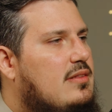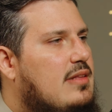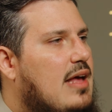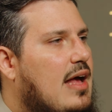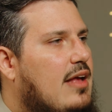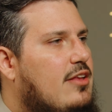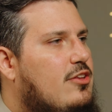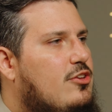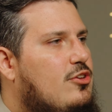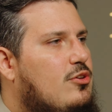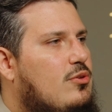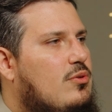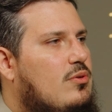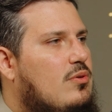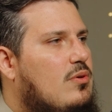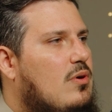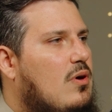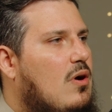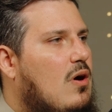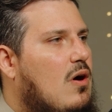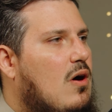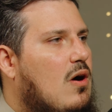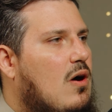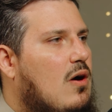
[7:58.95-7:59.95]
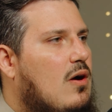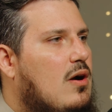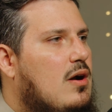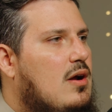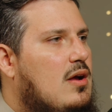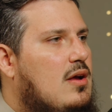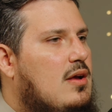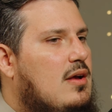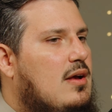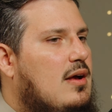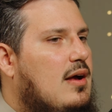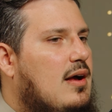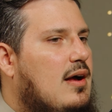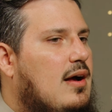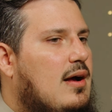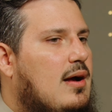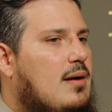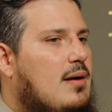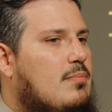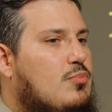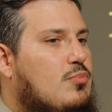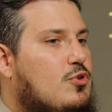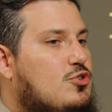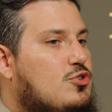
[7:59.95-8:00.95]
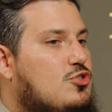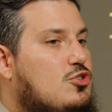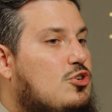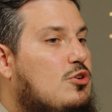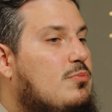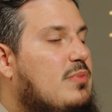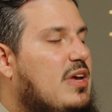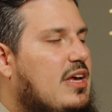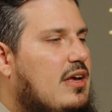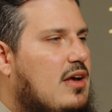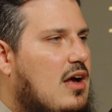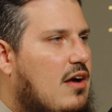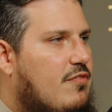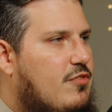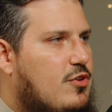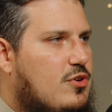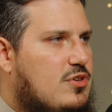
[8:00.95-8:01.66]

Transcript: that you are presuming of